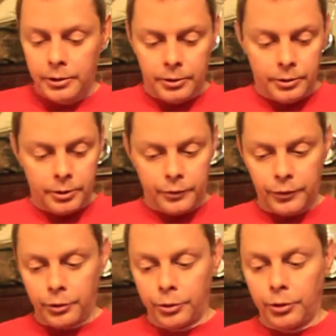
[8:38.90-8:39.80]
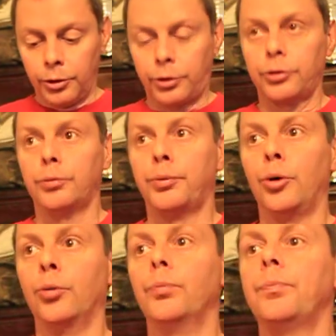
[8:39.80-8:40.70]
Let me give you a little look at the
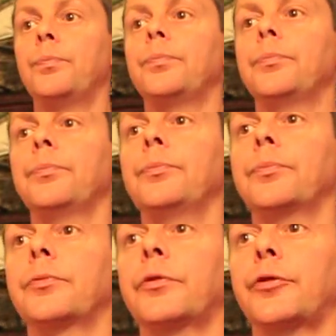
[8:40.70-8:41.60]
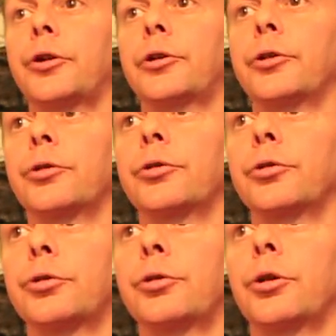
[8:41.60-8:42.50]
bolt, if I can get
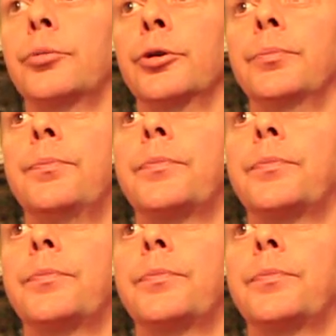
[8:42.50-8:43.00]
this to come in.